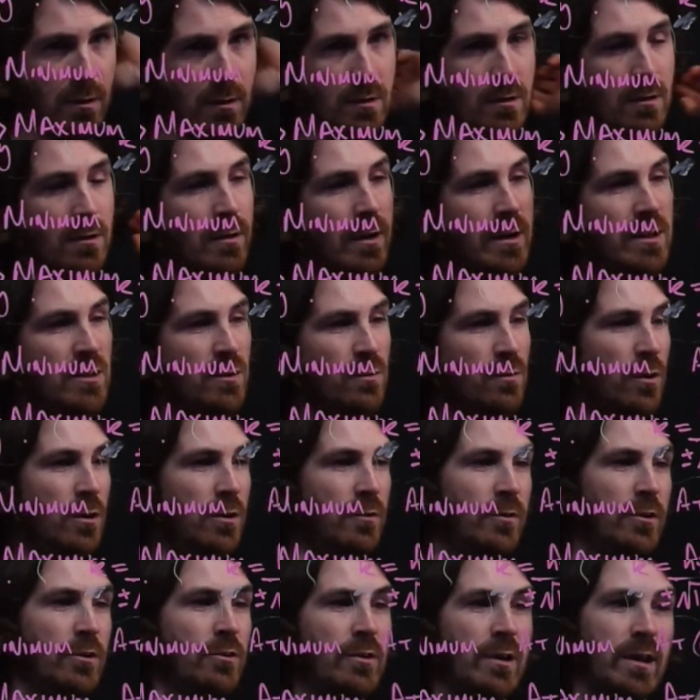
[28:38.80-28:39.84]
Okay, so one of
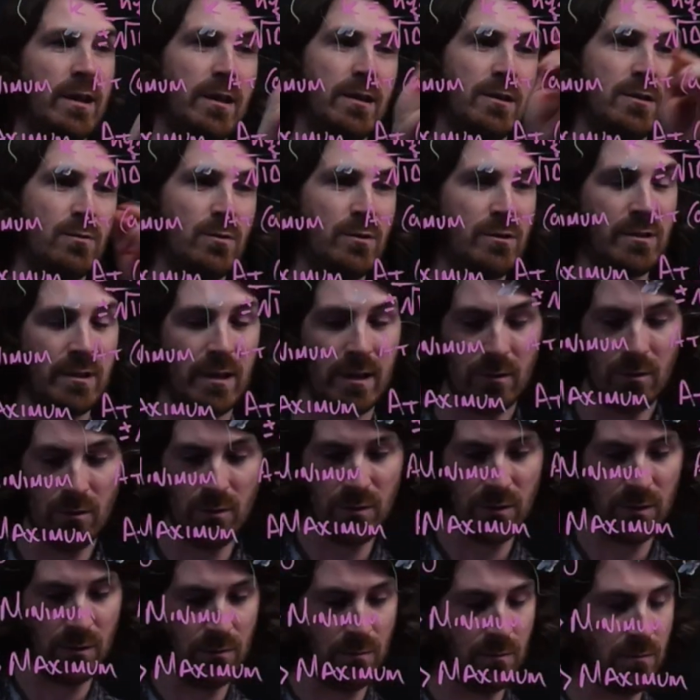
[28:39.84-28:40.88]
our gradients was 0,
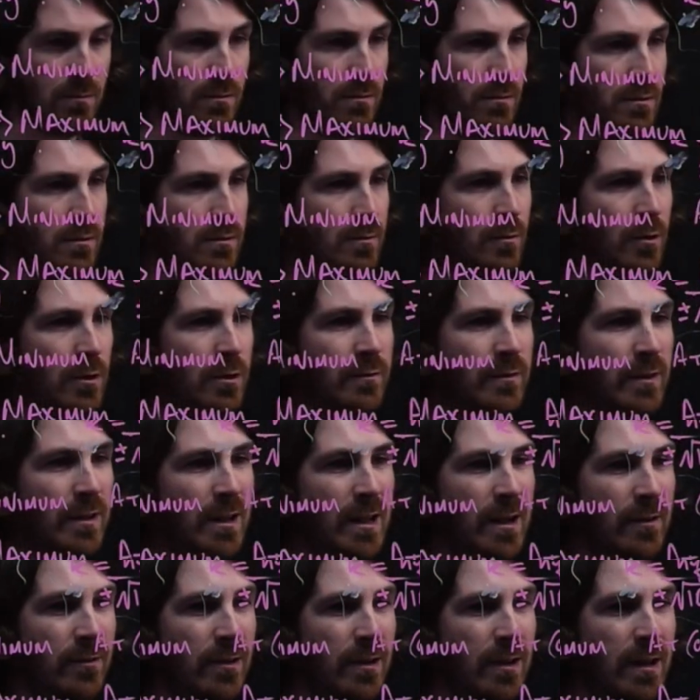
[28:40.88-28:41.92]
so one of the
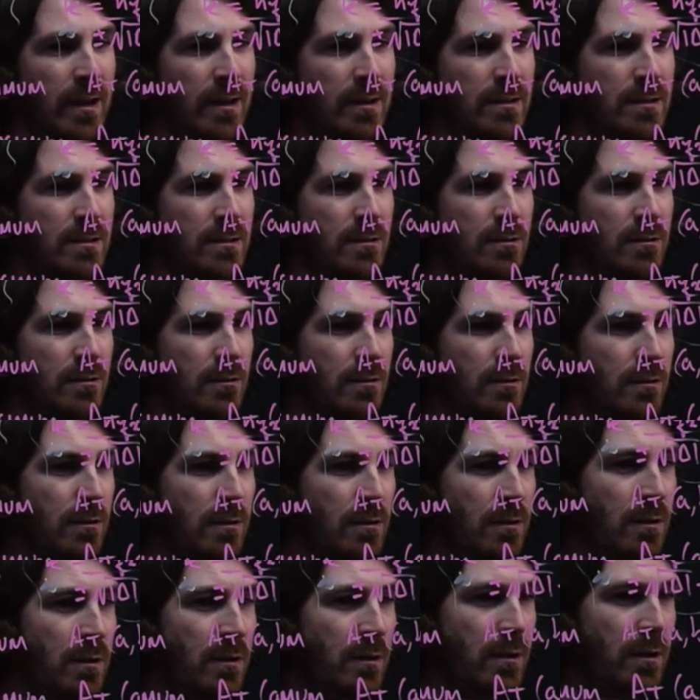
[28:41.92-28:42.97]
level lines
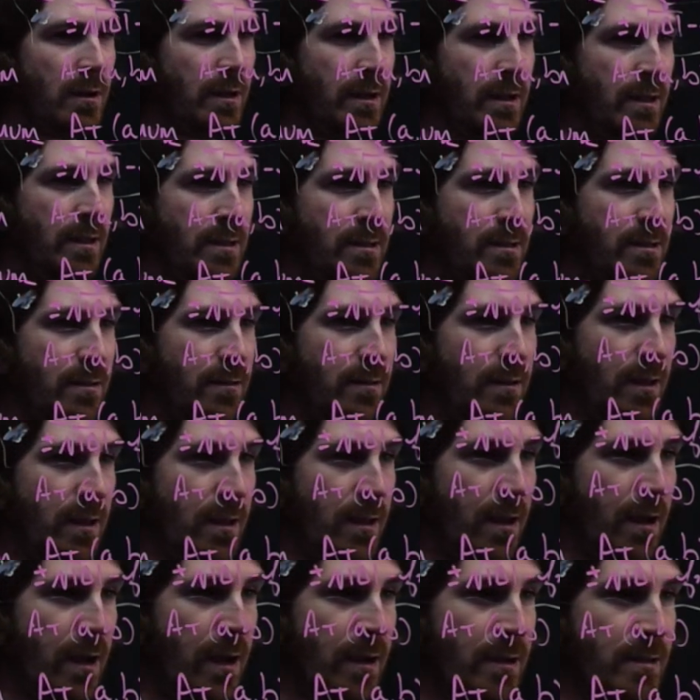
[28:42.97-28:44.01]
is the
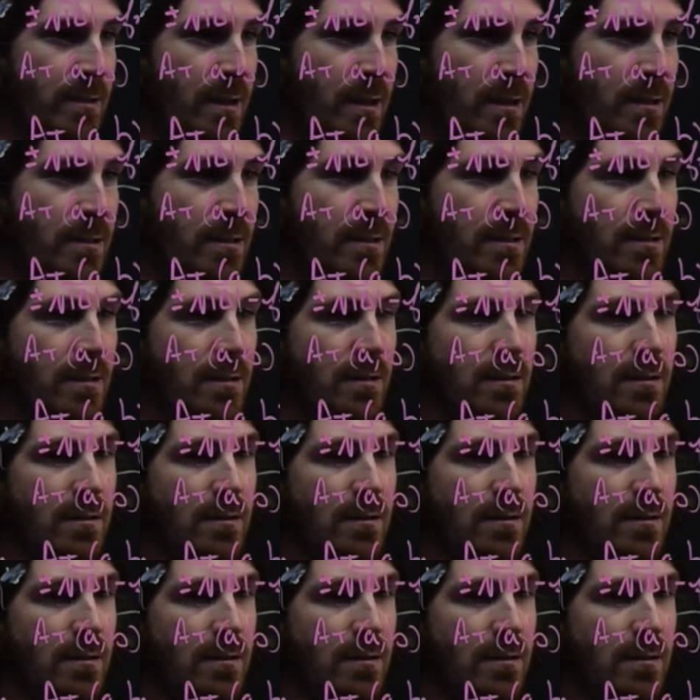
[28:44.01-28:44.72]
x-axis.